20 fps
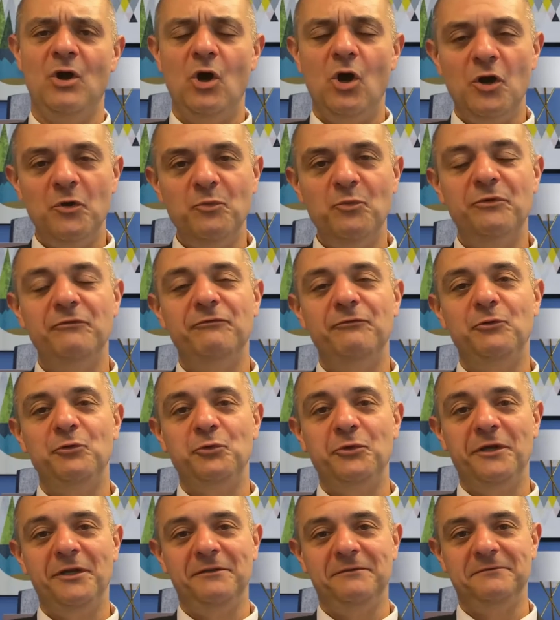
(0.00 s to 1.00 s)
hardwood
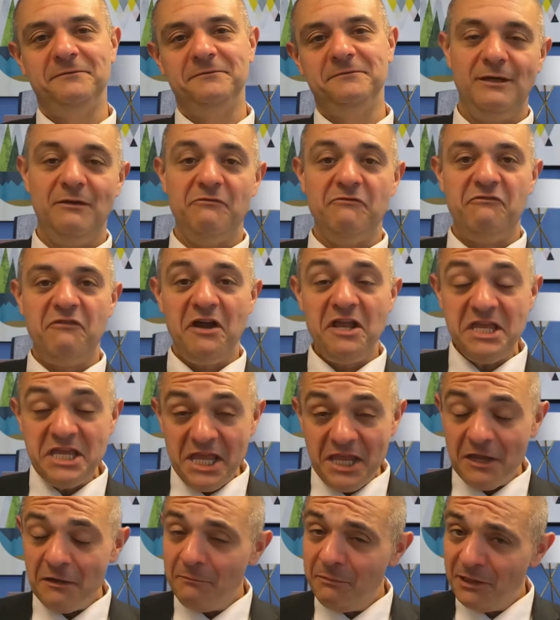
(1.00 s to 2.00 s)
flooring,
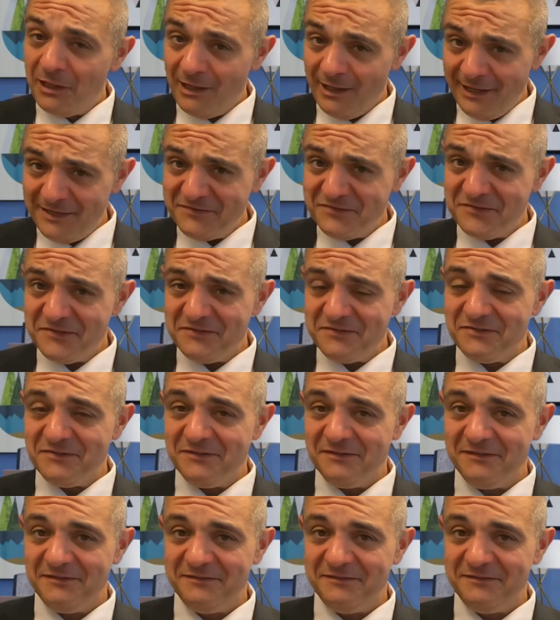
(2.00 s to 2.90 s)
Viking appliances.